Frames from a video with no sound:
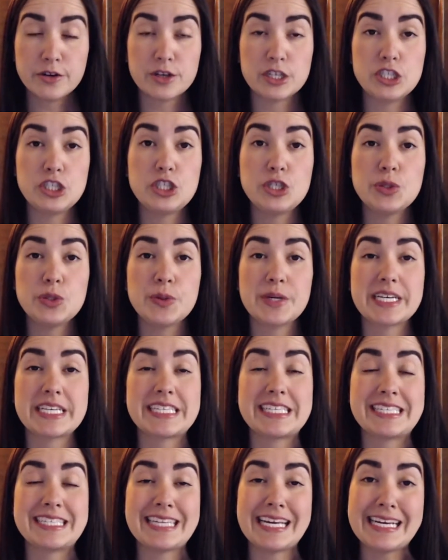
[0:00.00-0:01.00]
or too
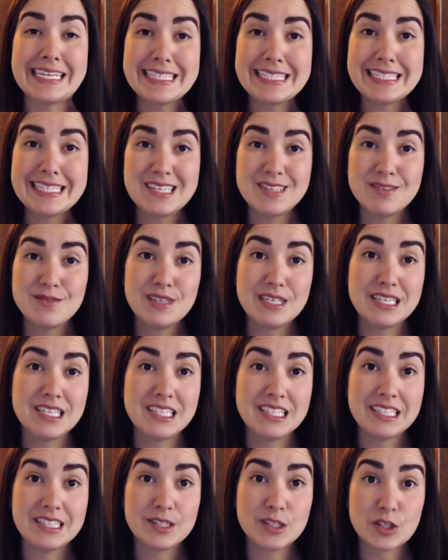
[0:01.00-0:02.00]
extensive in